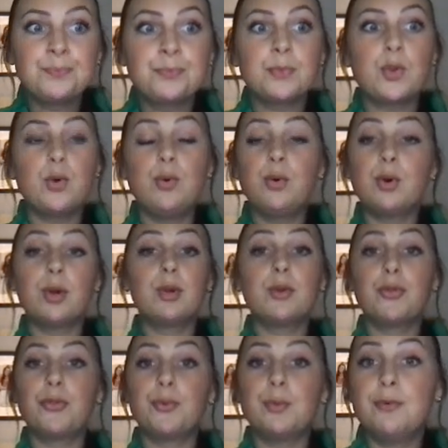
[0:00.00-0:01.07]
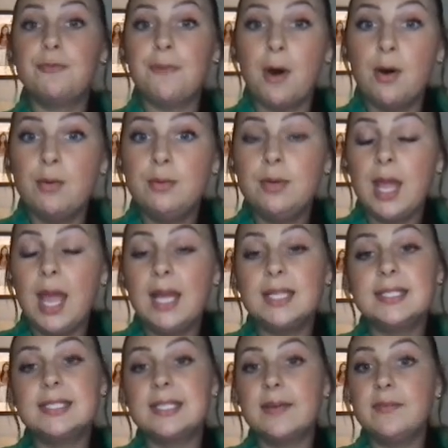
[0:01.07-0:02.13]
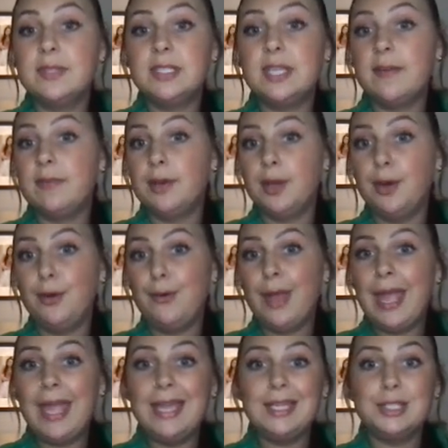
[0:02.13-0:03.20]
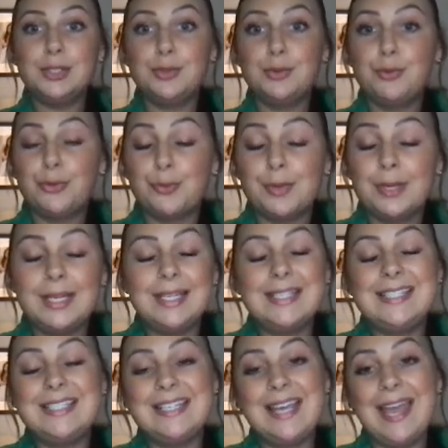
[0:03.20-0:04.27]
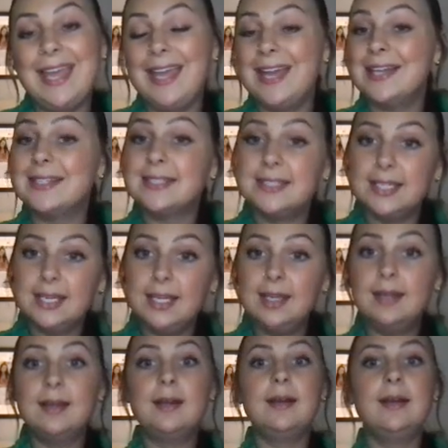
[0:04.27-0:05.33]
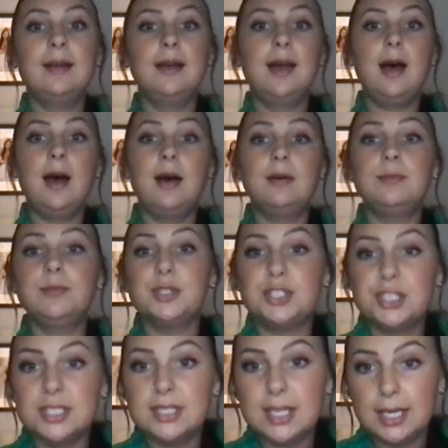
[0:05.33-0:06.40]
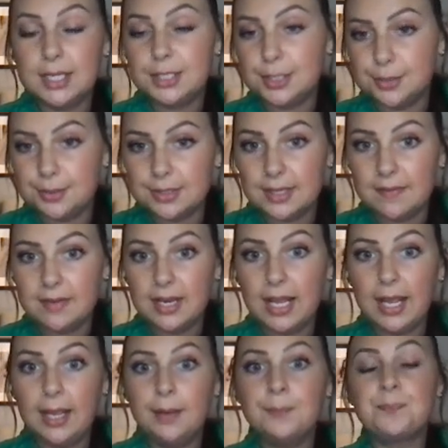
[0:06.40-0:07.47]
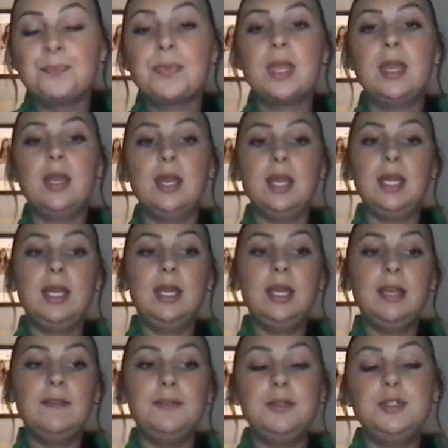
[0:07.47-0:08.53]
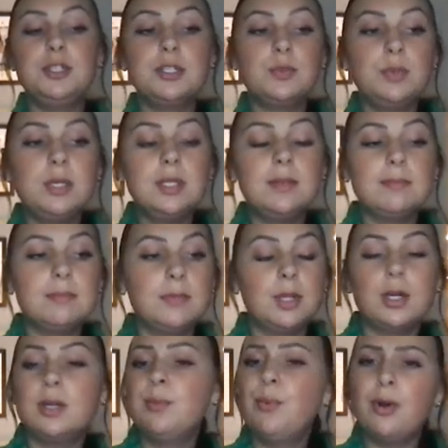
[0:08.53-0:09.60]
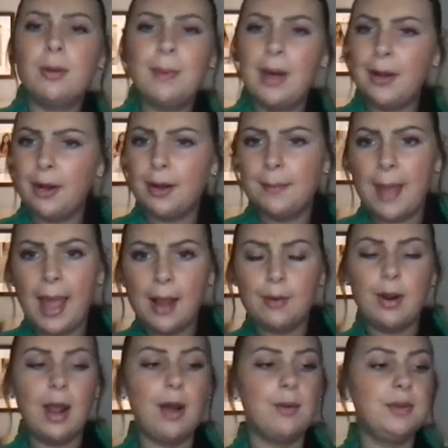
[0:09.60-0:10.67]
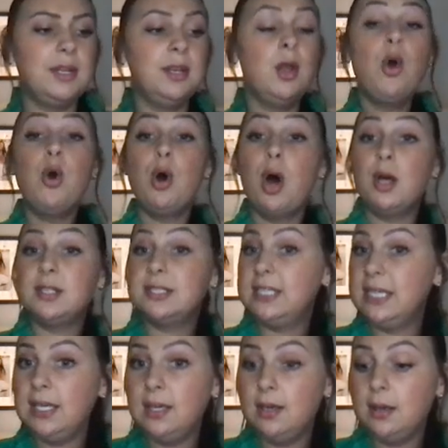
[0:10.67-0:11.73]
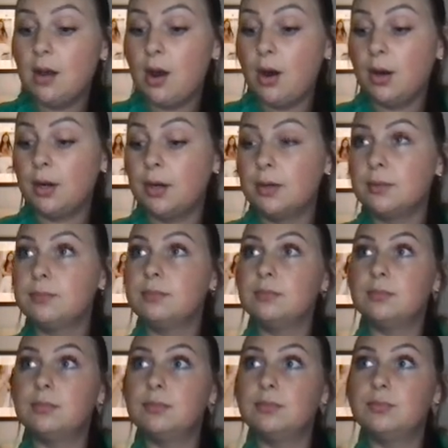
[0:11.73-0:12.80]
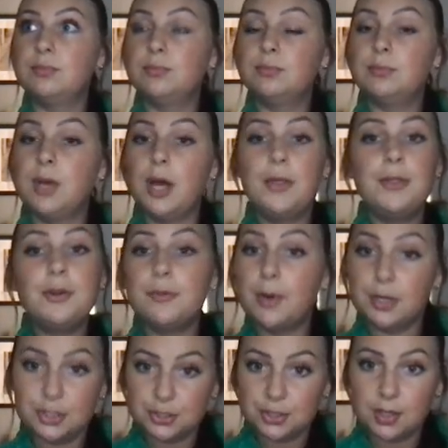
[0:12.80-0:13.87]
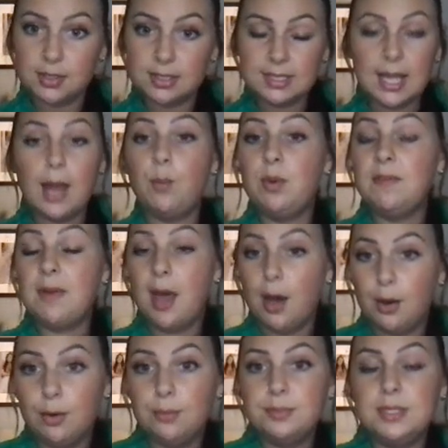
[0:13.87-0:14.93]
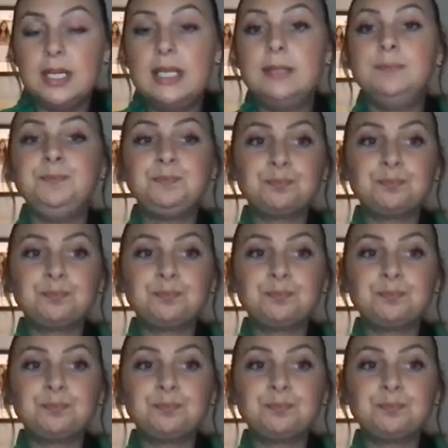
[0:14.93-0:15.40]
or through phone at 770-823-TAST, which is 8278. And if you just want to learn more about our background and see our other restaurants that we've helped and